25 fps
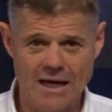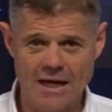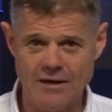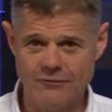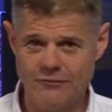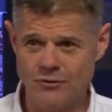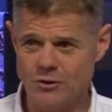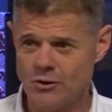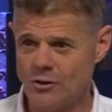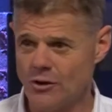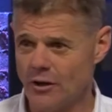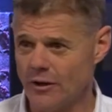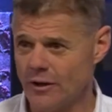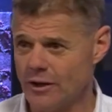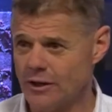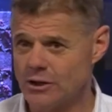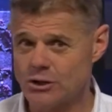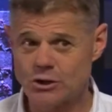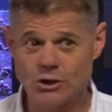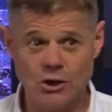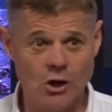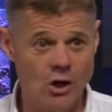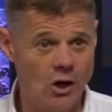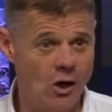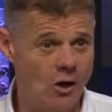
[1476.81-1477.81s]
Have you got a
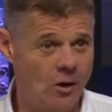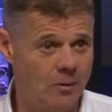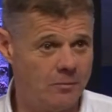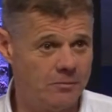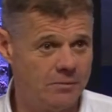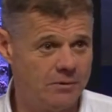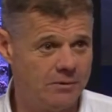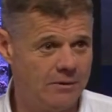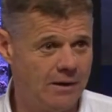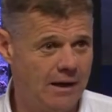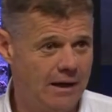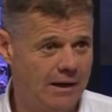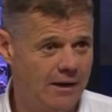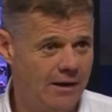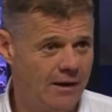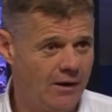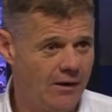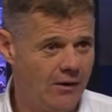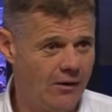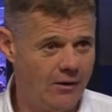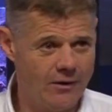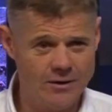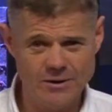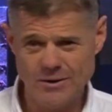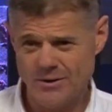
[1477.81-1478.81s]
job?
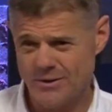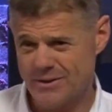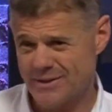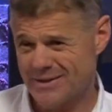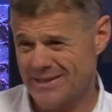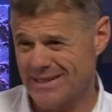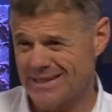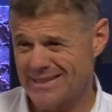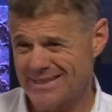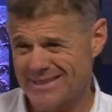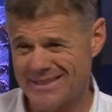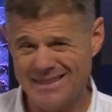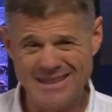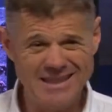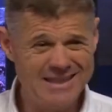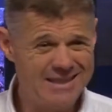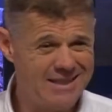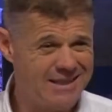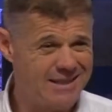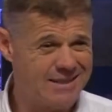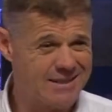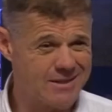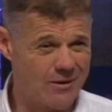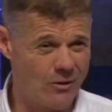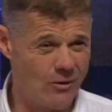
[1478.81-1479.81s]
Are you 16
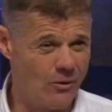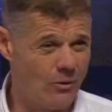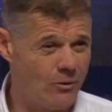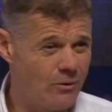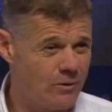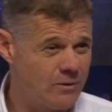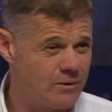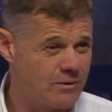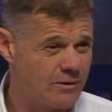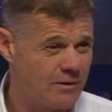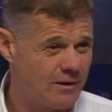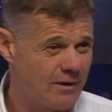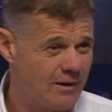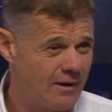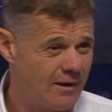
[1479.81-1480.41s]
years old?